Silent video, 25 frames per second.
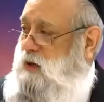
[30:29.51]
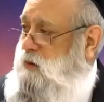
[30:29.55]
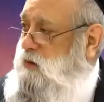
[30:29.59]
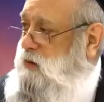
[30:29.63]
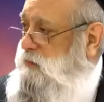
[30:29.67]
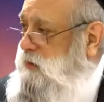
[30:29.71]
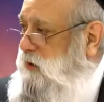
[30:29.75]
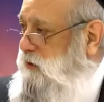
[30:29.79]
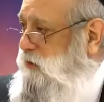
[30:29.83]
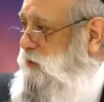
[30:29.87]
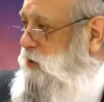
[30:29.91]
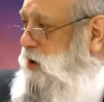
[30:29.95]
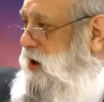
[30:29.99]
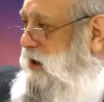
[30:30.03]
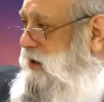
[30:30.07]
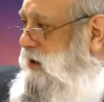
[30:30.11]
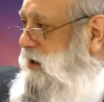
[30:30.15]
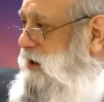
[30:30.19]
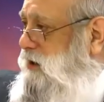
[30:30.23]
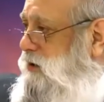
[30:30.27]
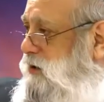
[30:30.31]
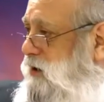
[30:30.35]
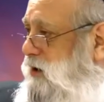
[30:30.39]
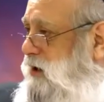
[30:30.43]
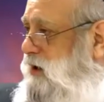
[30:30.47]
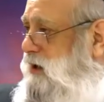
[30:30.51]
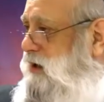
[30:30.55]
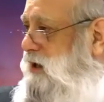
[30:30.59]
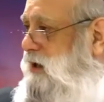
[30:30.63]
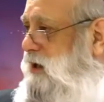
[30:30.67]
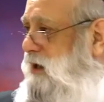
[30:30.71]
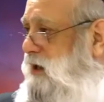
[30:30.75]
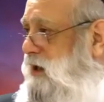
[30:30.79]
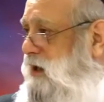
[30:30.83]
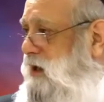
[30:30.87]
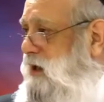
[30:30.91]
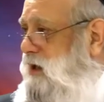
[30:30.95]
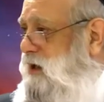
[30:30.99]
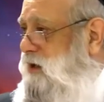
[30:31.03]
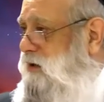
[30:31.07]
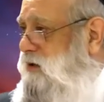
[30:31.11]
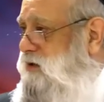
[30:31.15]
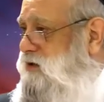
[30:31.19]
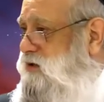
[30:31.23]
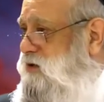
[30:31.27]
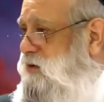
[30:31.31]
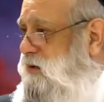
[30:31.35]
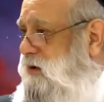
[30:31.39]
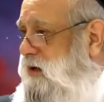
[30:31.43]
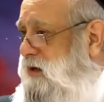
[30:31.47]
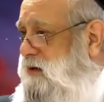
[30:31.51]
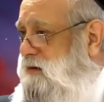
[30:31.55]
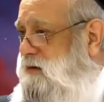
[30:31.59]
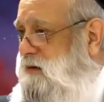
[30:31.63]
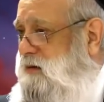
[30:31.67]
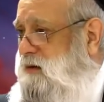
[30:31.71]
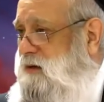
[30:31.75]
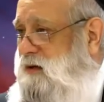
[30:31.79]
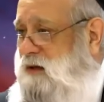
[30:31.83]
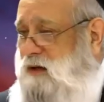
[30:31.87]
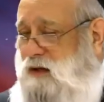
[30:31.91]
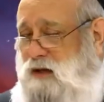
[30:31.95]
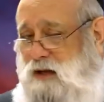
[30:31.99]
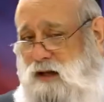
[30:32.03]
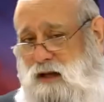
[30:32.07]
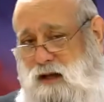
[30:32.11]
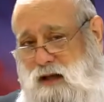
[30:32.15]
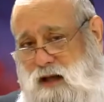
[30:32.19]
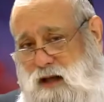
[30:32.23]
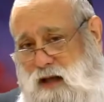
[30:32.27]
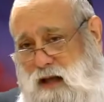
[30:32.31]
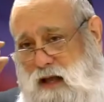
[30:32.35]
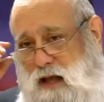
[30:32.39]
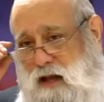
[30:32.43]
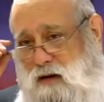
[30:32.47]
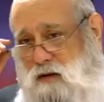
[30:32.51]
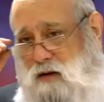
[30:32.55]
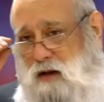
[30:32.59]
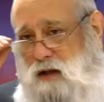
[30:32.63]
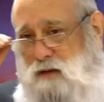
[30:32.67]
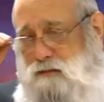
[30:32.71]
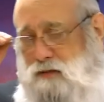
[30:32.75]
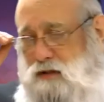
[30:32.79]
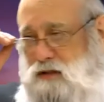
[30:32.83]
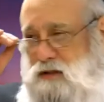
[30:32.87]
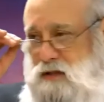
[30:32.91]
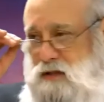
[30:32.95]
They were both walking along the street, and all of